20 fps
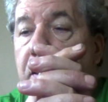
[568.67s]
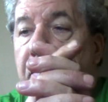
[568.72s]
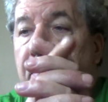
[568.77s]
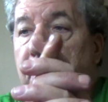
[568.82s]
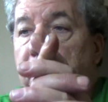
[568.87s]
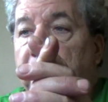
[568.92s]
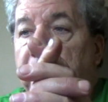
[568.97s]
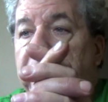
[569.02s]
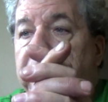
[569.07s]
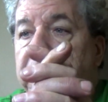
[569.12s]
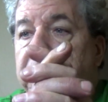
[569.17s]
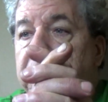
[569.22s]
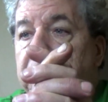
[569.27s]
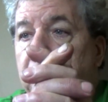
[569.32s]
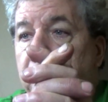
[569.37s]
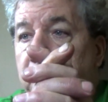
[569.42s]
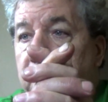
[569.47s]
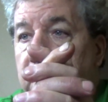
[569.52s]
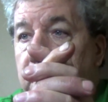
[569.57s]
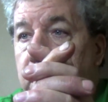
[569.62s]
my
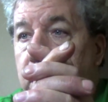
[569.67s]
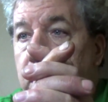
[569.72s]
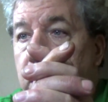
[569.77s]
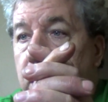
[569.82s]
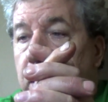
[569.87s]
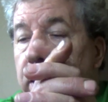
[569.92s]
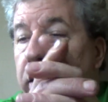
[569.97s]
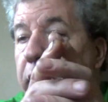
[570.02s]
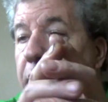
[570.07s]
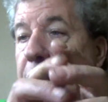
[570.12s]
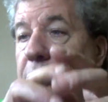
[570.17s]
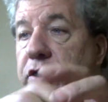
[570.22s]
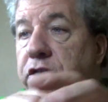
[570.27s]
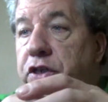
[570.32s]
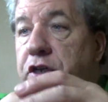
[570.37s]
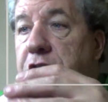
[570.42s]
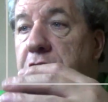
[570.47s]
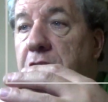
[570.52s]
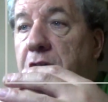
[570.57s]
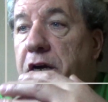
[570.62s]
Sony
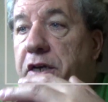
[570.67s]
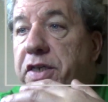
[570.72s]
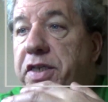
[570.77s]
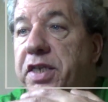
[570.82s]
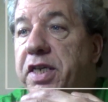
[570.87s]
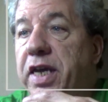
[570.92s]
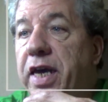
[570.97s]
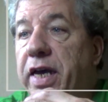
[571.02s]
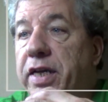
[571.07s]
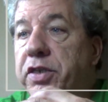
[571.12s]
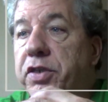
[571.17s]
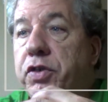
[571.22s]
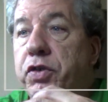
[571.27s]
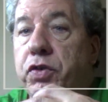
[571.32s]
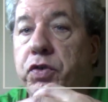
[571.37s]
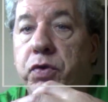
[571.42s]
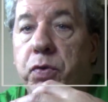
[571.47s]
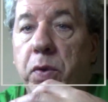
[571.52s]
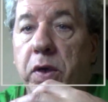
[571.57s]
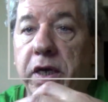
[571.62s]
HDR
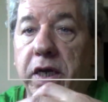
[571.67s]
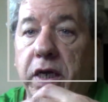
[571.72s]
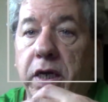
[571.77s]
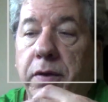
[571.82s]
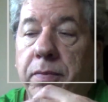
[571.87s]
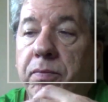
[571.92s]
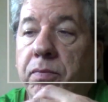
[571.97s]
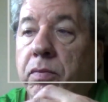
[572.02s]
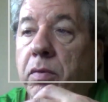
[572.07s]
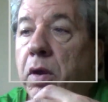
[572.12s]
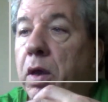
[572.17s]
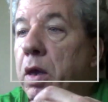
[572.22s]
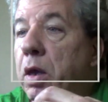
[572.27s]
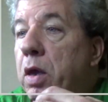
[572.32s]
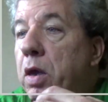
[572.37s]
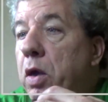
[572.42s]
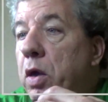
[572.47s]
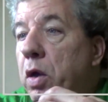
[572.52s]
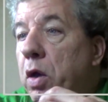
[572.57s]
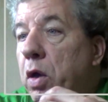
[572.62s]
CX220,
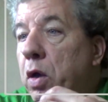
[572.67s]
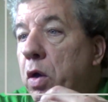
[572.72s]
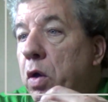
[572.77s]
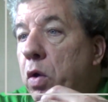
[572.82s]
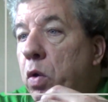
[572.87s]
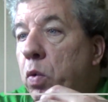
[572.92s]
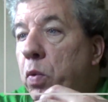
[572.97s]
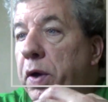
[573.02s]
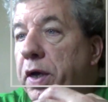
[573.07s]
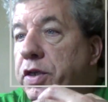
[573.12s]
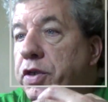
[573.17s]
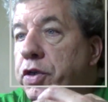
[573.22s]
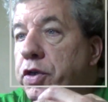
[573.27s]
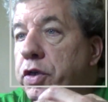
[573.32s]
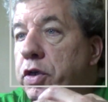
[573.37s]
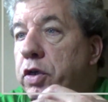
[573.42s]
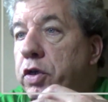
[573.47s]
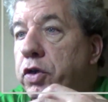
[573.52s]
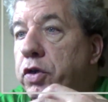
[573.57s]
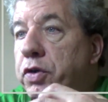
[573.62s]
which
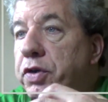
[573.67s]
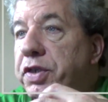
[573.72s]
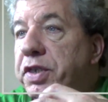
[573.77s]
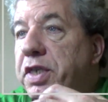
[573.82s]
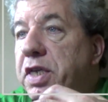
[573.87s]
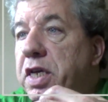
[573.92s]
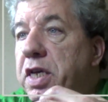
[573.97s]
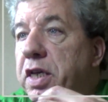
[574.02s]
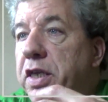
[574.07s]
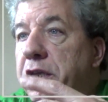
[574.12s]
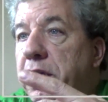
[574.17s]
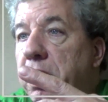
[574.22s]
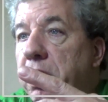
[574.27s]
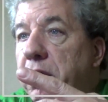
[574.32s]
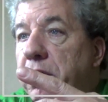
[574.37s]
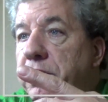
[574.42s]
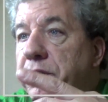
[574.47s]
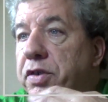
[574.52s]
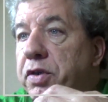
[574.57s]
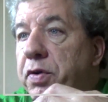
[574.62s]
you're seeing the
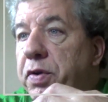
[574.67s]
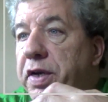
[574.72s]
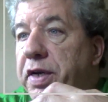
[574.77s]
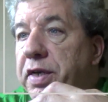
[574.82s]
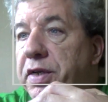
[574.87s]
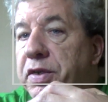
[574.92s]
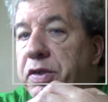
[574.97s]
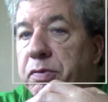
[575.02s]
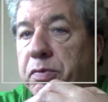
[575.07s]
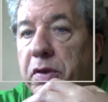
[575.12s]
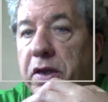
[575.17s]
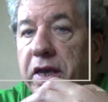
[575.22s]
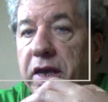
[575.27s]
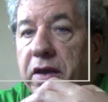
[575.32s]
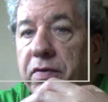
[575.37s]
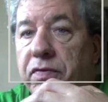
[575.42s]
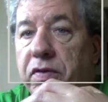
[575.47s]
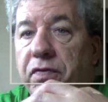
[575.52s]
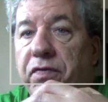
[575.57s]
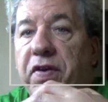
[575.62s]
on-screen display
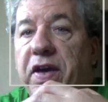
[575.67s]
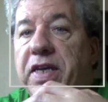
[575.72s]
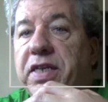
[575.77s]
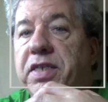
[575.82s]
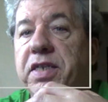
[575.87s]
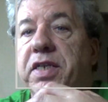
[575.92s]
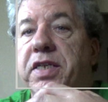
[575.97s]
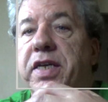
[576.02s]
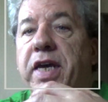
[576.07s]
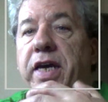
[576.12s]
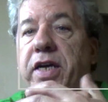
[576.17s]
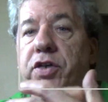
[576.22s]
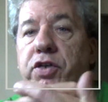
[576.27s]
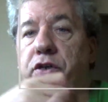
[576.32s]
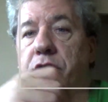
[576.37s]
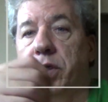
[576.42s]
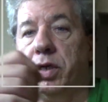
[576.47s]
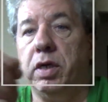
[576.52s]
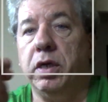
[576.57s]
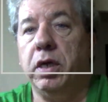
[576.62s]
of the face
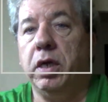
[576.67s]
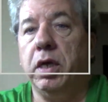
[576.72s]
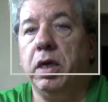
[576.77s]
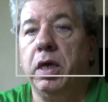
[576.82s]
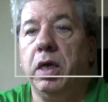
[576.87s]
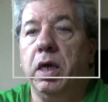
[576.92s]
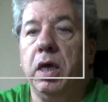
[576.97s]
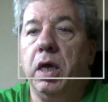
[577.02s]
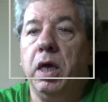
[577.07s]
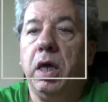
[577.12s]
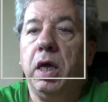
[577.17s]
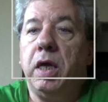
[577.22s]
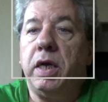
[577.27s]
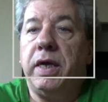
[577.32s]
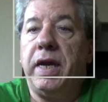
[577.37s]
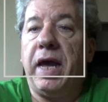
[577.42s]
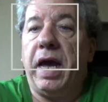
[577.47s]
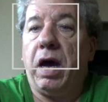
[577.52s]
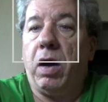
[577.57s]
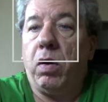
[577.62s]
detection.
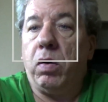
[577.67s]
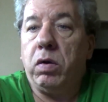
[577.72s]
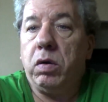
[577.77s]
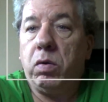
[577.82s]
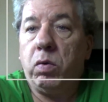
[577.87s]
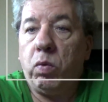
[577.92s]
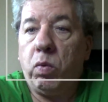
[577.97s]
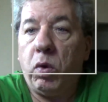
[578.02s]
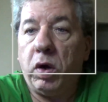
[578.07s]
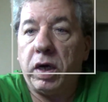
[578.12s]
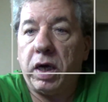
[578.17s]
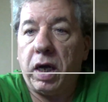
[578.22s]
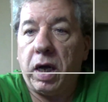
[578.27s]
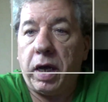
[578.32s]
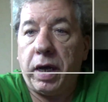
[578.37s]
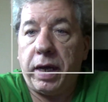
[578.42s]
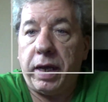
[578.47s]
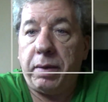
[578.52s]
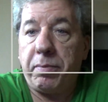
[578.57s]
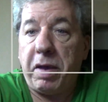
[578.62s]
Now, what
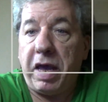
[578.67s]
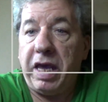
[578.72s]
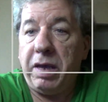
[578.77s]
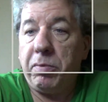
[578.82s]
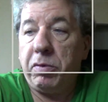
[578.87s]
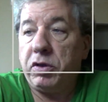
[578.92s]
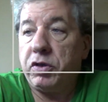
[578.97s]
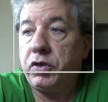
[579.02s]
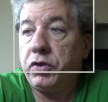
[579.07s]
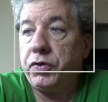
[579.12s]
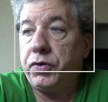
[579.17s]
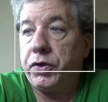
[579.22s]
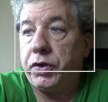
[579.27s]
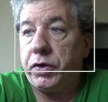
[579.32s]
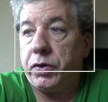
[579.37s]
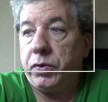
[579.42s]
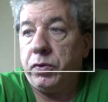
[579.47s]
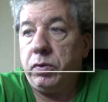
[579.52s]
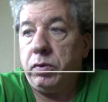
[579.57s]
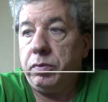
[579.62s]
I'm able to
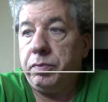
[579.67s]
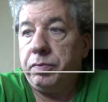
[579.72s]
do